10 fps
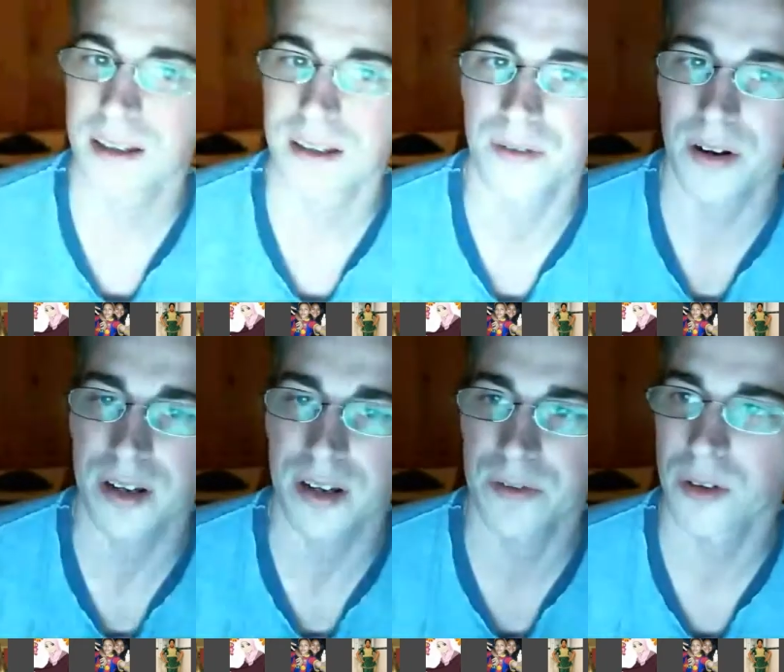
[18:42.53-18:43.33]
It's a very
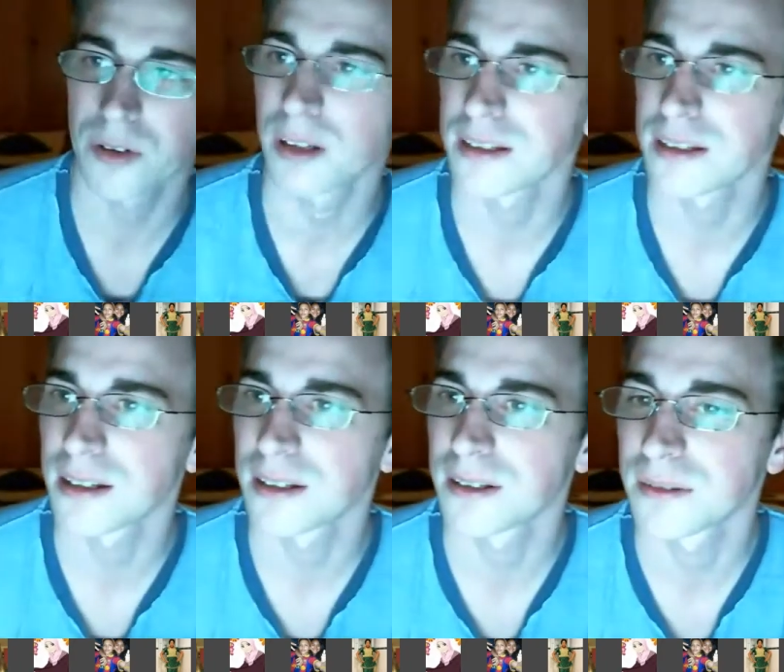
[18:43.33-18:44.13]
difficult
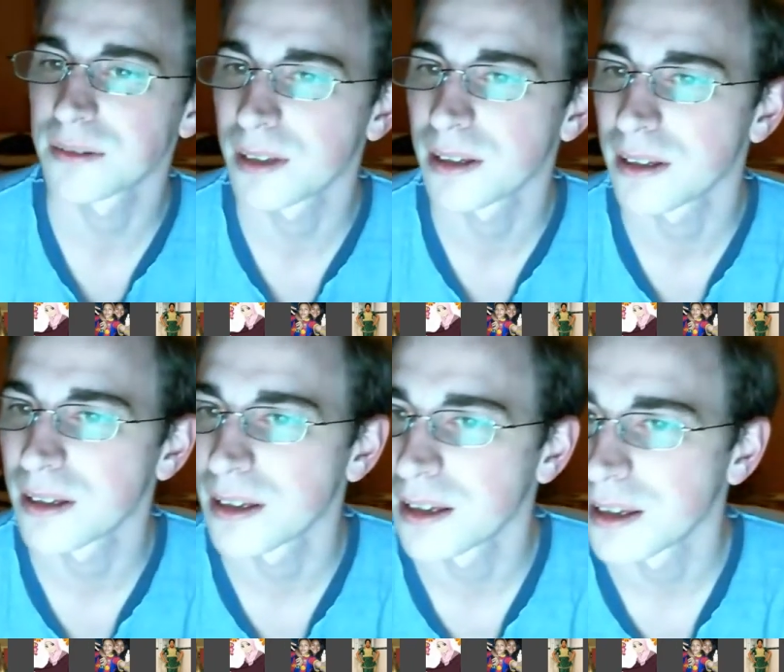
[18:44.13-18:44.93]
accent.
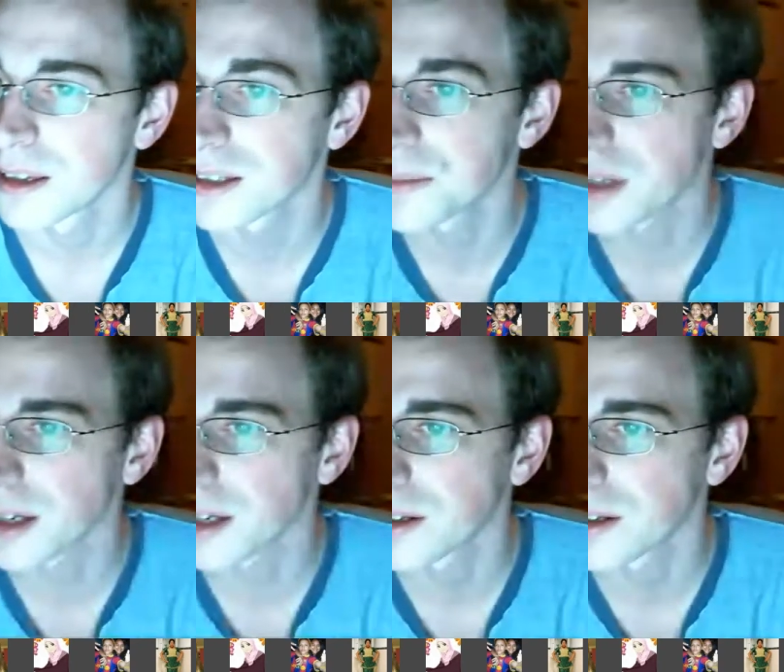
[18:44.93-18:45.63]
Seems like.